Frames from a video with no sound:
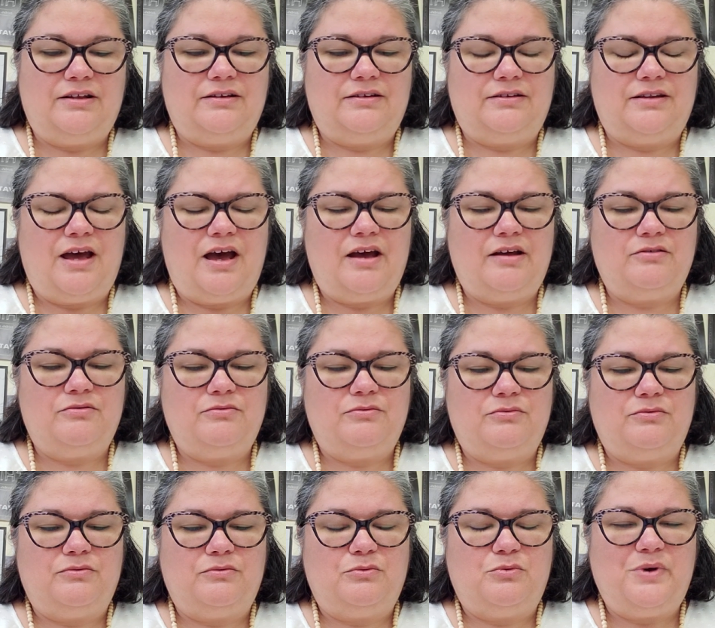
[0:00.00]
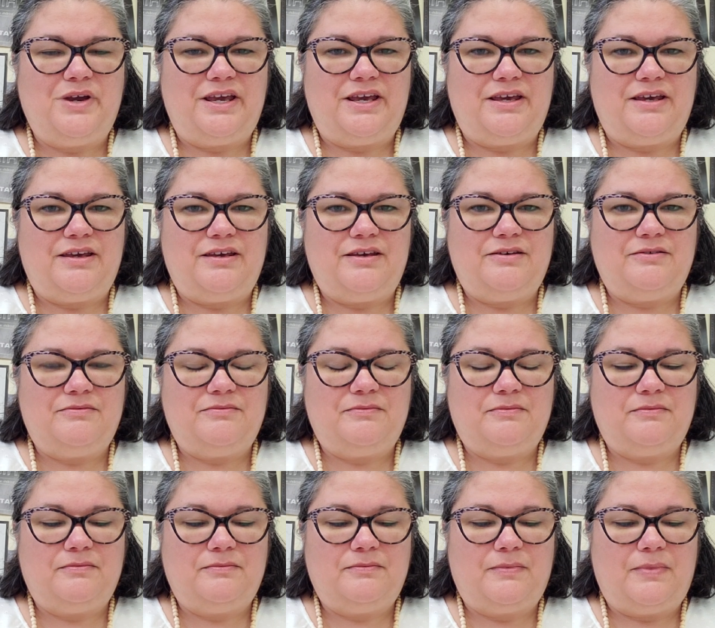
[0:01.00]
Not we.
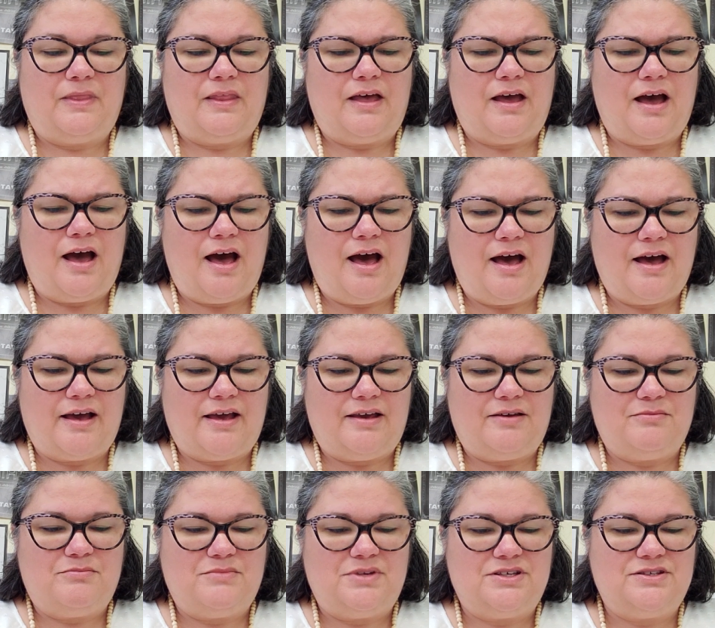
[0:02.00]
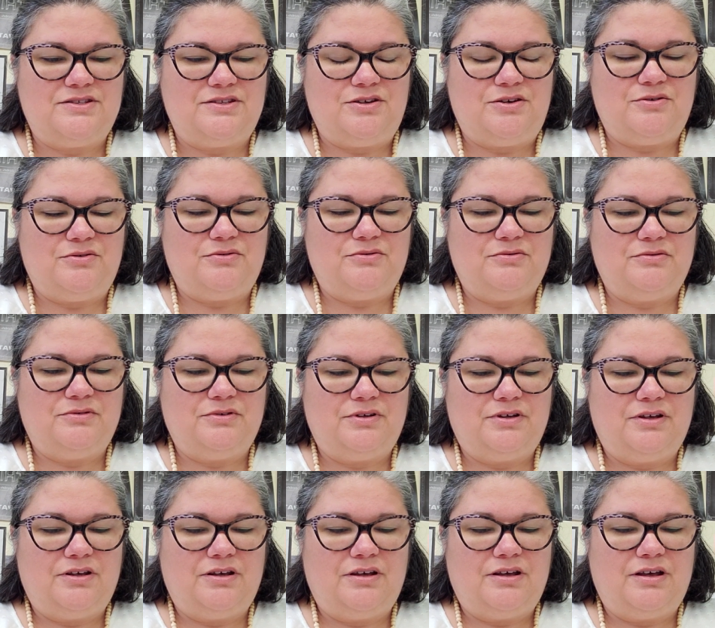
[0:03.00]
I miss you.
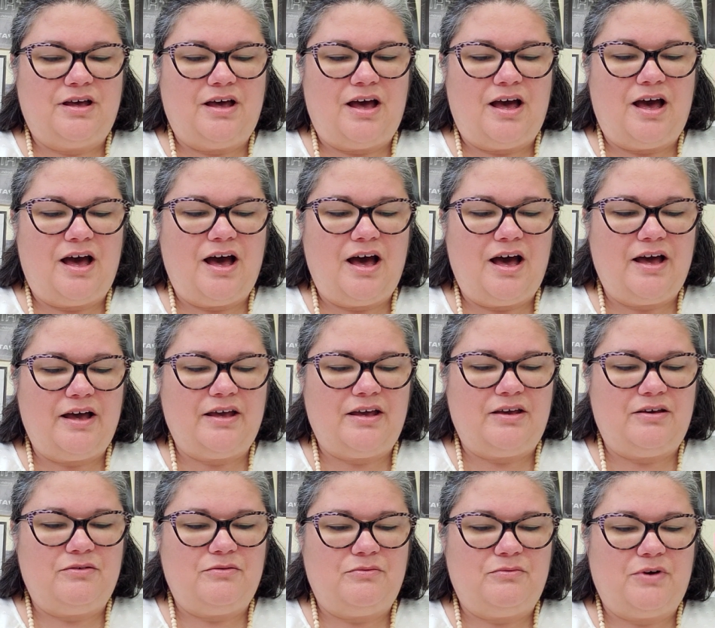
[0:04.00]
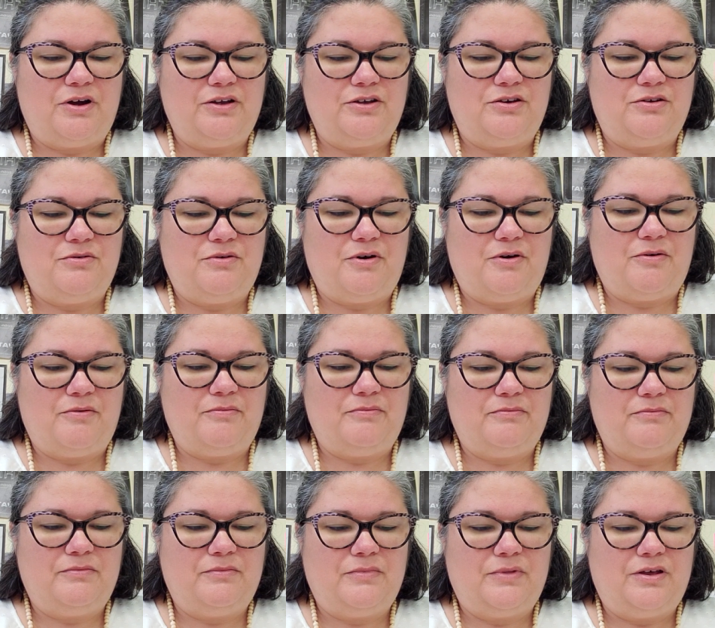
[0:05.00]
I want you home.
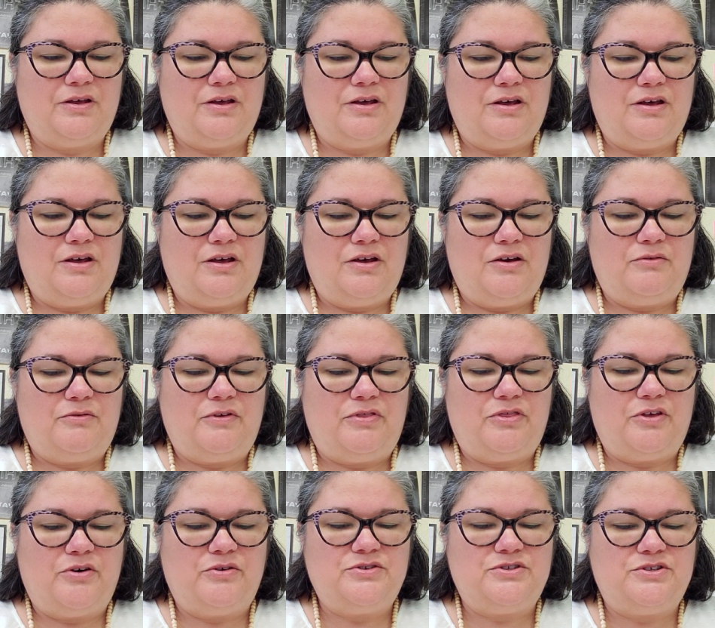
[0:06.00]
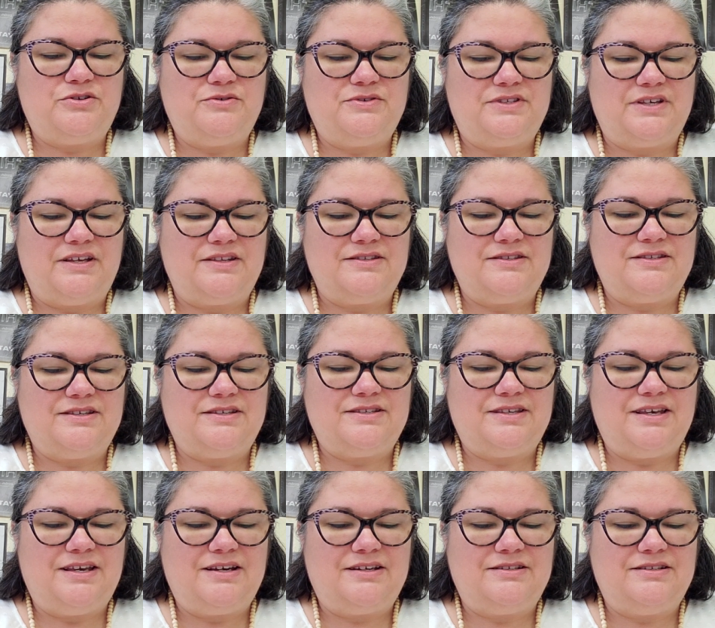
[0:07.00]
With those 2 sentences,
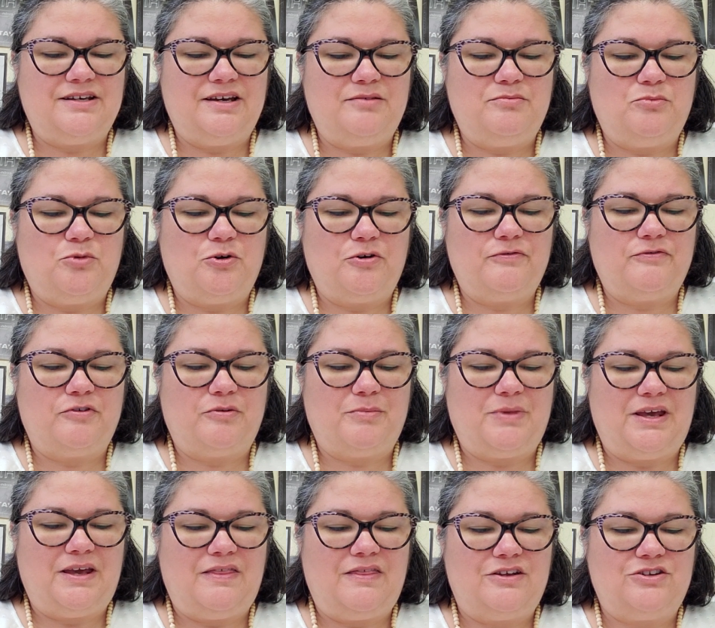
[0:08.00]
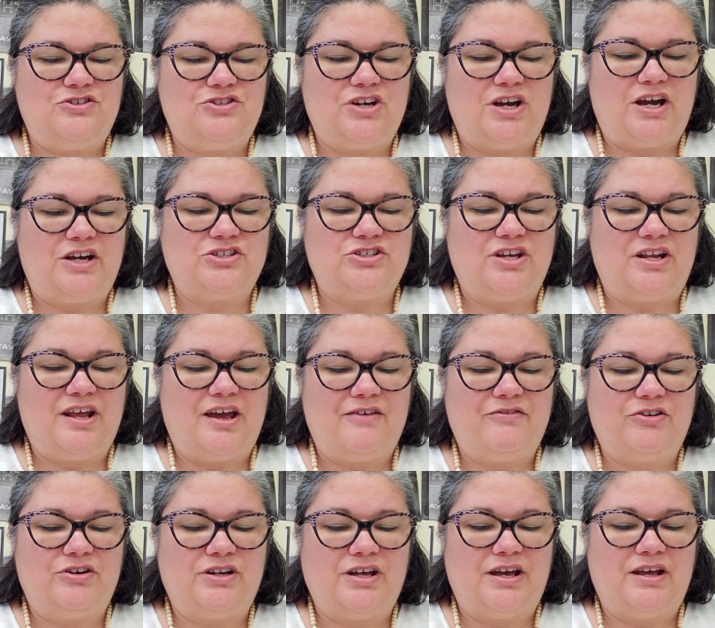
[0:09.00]
he had done more for me than Josh had
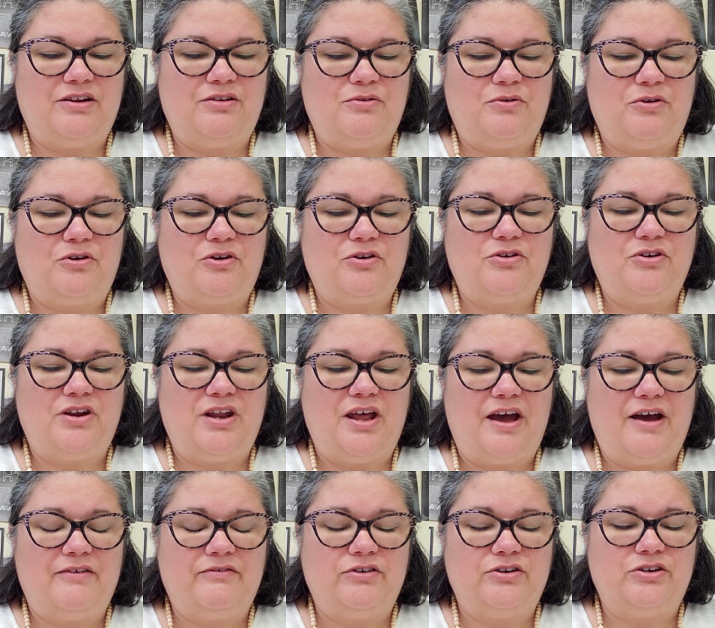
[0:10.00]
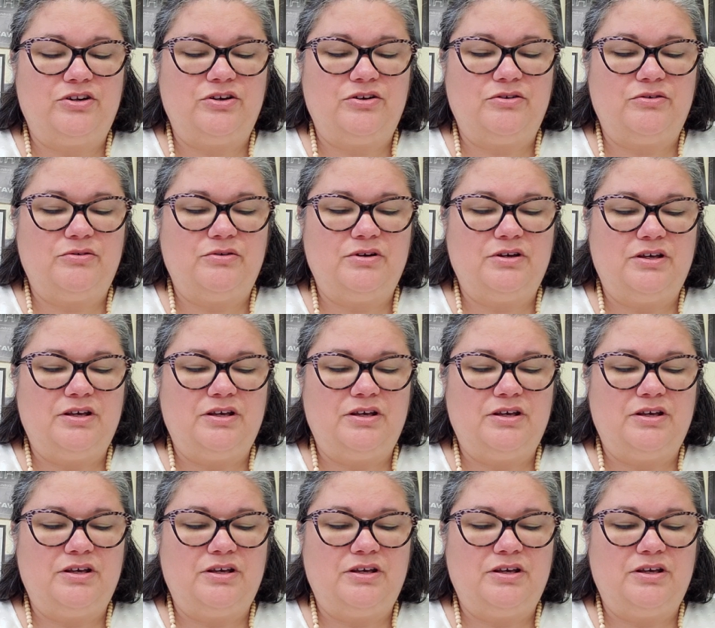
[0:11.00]
ever done or could ever do.